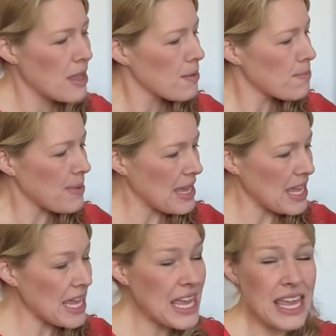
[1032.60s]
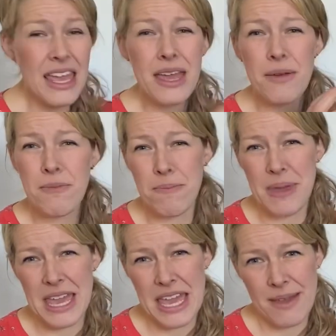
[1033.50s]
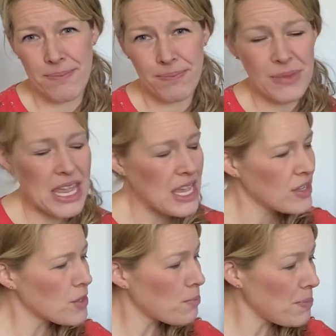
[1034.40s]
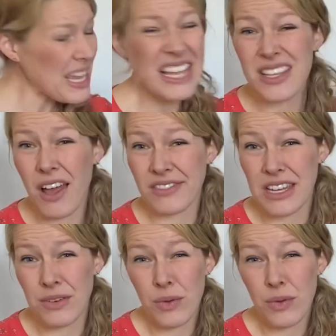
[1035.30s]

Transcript: B-E-B. So be is often